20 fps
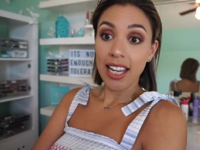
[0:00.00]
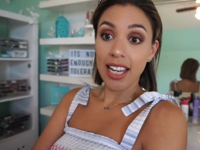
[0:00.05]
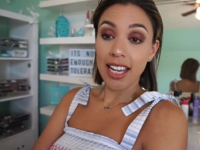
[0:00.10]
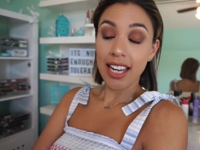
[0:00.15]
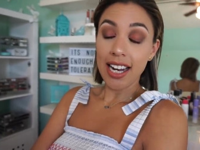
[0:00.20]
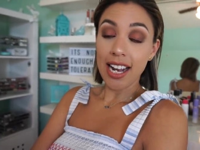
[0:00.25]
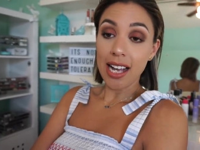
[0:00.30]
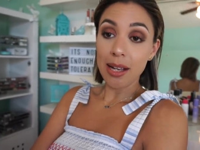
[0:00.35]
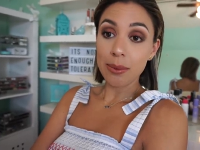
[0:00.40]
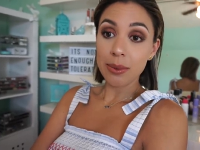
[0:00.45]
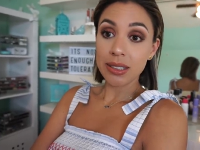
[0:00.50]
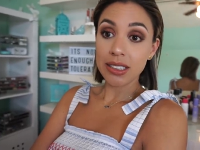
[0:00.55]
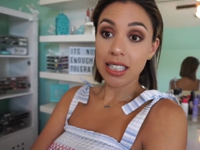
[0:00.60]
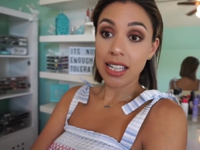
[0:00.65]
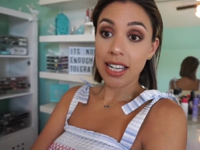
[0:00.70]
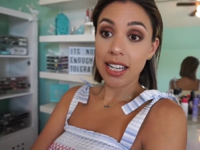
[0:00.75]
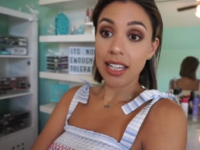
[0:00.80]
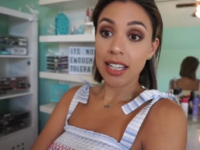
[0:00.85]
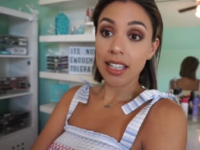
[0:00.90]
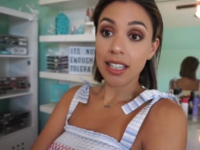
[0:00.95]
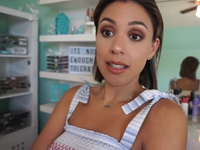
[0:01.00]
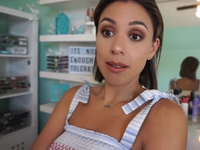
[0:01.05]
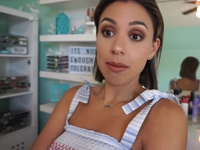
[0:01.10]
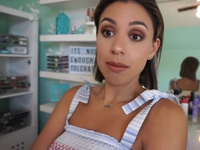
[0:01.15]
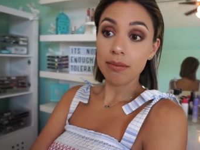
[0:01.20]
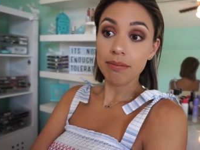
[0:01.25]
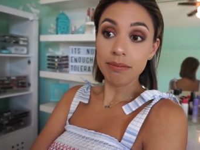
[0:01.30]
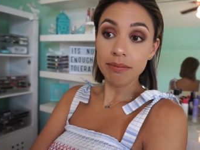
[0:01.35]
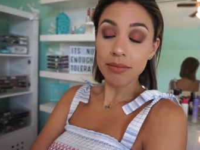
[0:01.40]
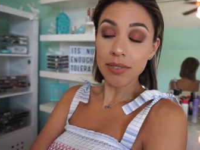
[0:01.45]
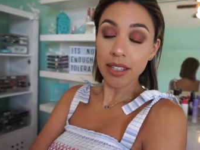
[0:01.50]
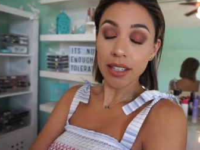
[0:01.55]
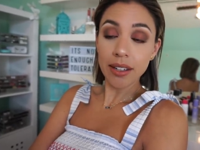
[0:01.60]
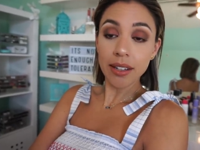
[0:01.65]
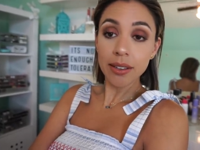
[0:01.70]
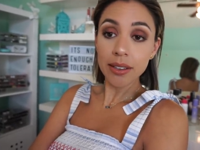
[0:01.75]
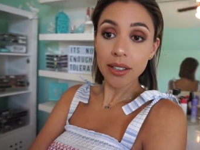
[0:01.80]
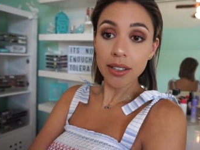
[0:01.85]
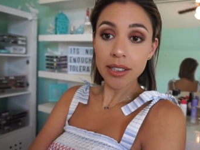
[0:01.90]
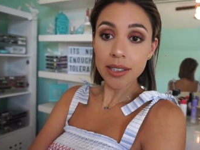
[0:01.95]
And I was like, you
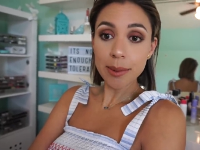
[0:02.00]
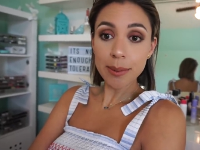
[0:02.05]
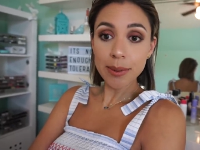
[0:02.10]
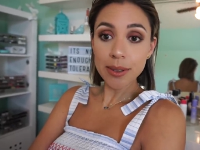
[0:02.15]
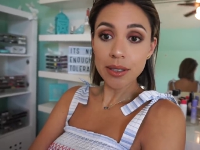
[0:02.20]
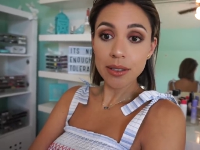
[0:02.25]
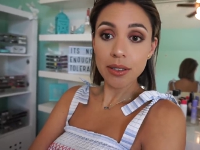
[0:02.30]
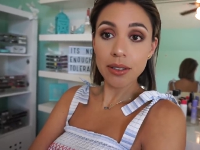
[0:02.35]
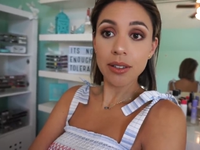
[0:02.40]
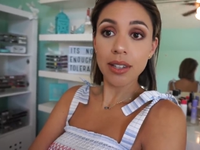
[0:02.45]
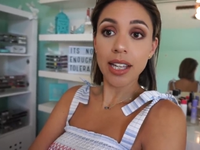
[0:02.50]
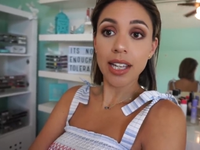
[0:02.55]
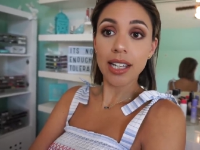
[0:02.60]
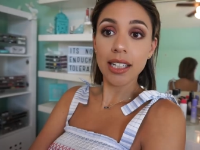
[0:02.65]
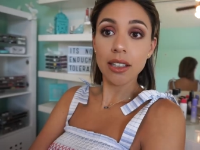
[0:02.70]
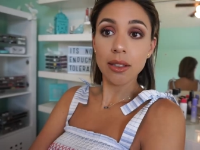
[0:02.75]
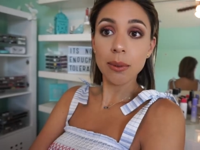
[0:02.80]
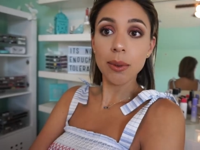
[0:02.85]
know, you're not supposed to do that.